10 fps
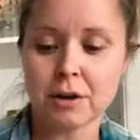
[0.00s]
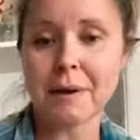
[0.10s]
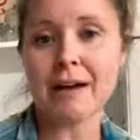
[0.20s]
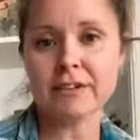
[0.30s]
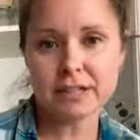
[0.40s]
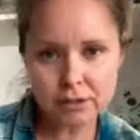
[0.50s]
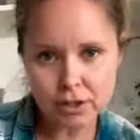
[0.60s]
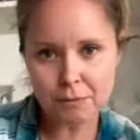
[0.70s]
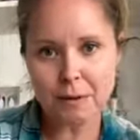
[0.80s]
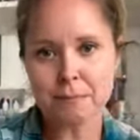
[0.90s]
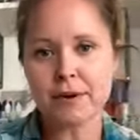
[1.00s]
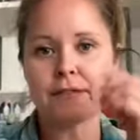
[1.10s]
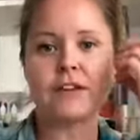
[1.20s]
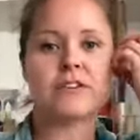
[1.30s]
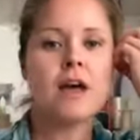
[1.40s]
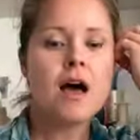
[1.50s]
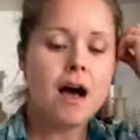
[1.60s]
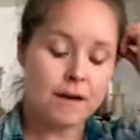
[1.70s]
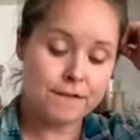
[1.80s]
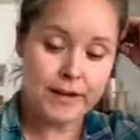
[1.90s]
Have a little look at my previous
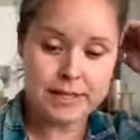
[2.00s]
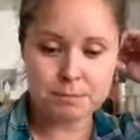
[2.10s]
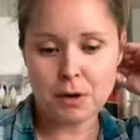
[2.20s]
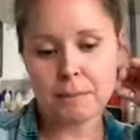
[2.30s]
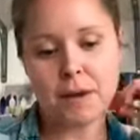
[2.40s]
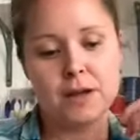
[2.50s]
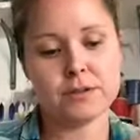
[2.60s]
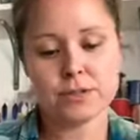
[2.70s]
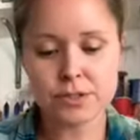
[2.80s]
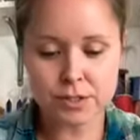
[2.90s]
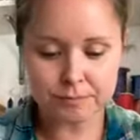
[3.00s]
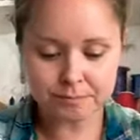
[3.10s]
Facebook posts.